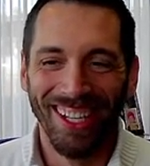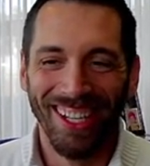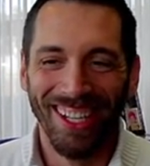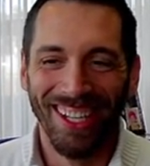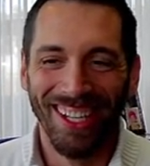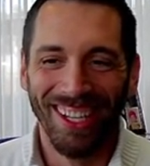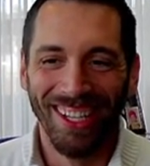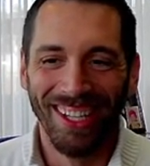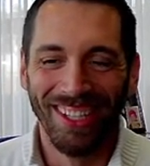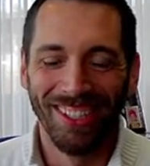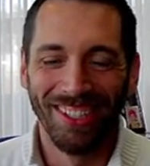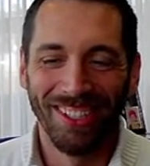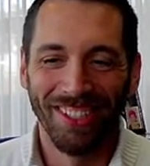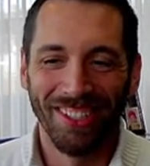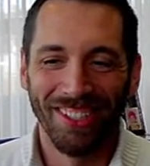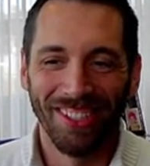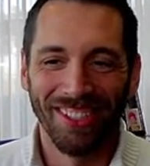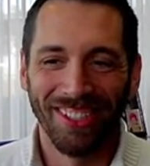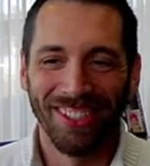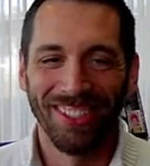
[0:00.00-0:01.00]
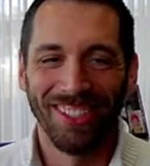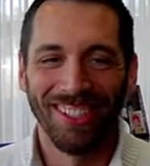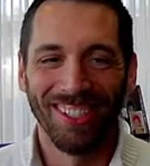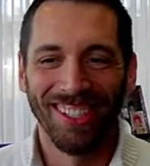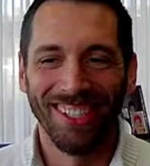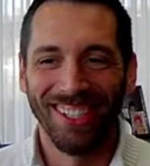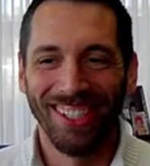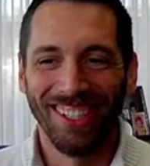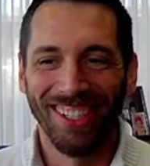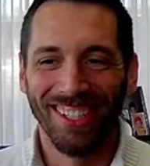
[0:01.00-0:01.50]

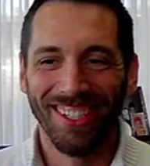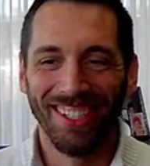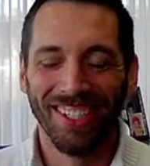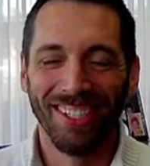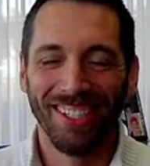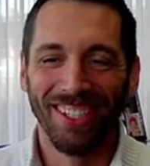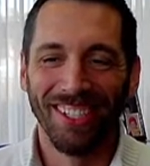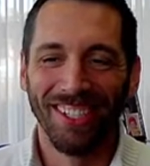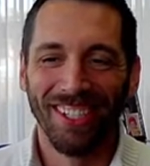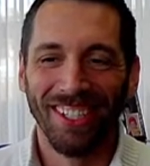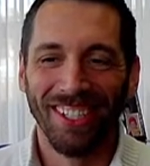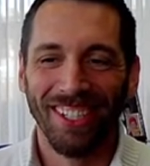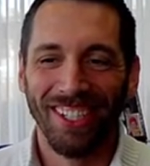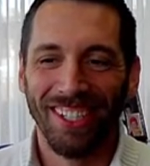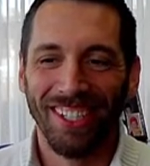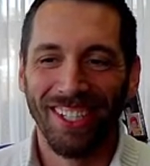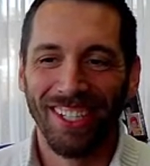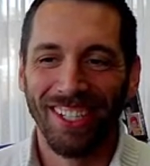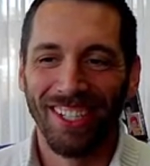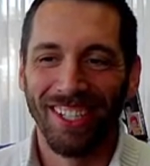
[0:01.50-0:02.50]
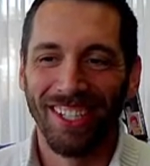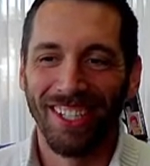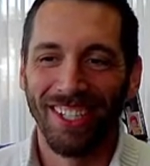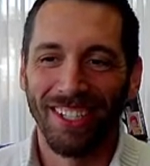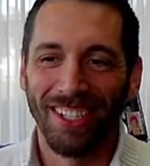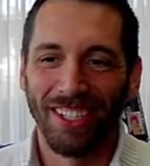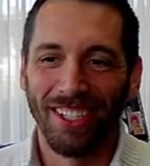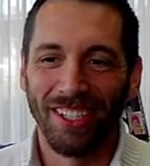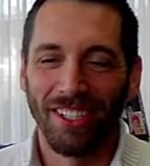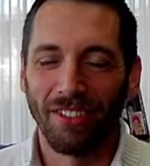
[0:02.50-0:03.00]

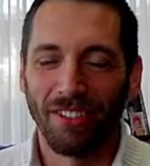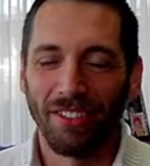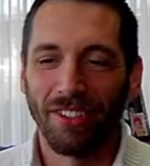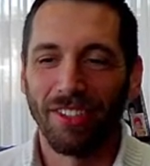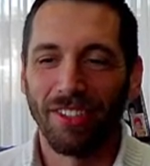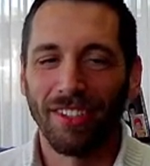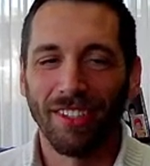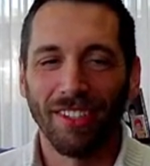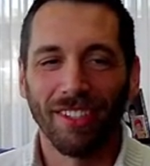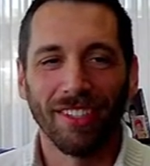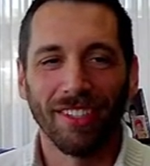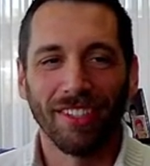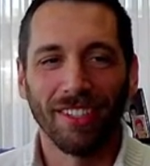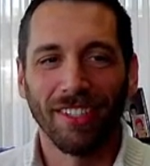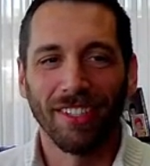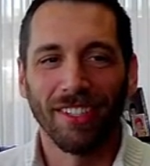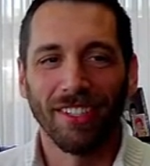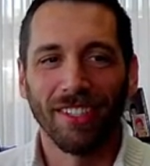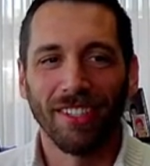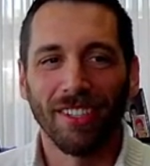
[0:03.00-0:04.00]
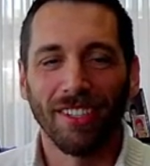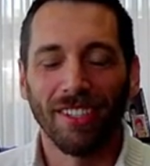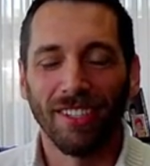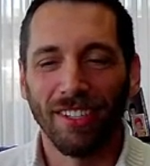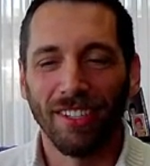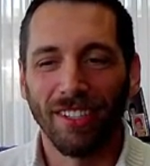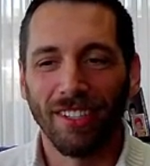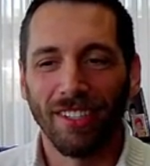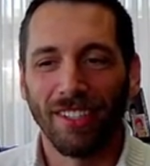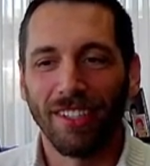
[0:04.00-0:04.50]

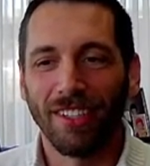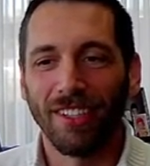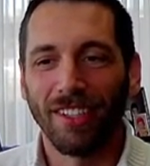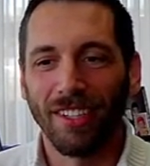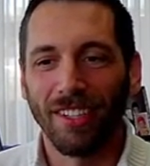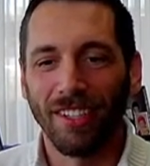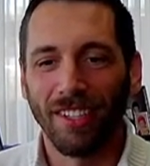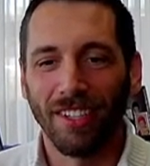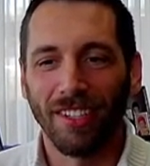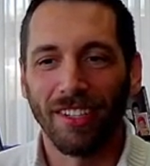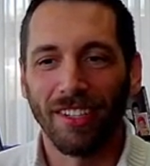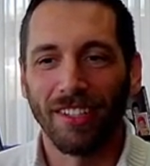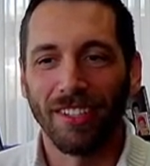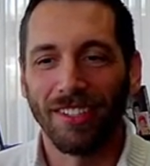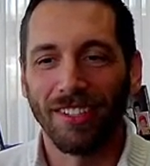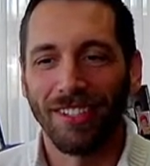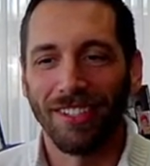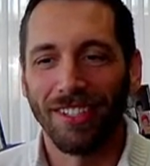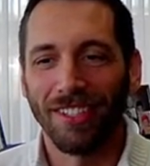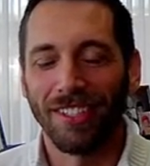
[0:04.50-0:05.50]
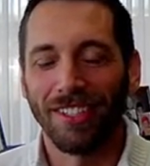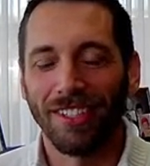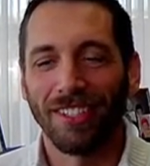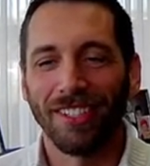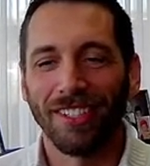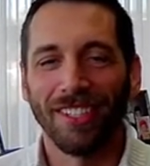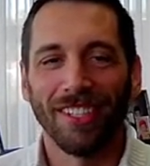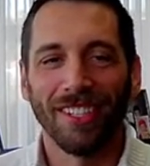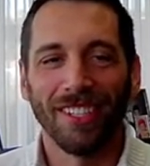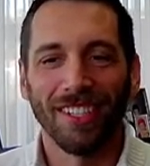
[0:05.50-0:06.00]

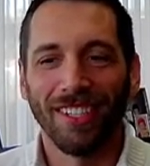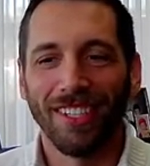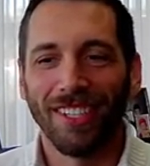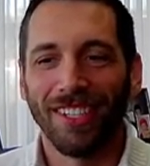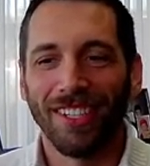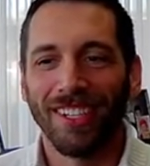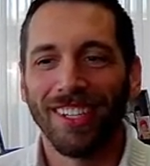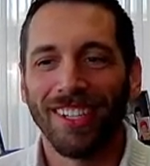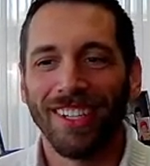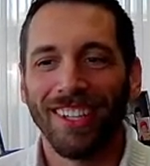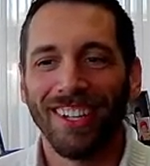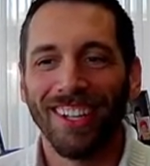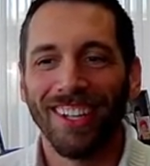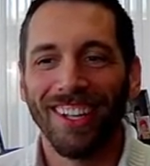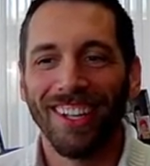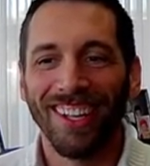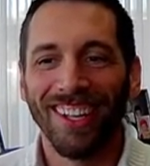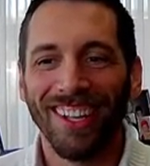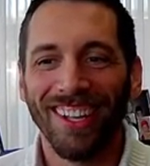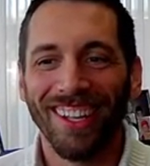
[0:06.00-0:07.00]
No words are spoken by the person on screen.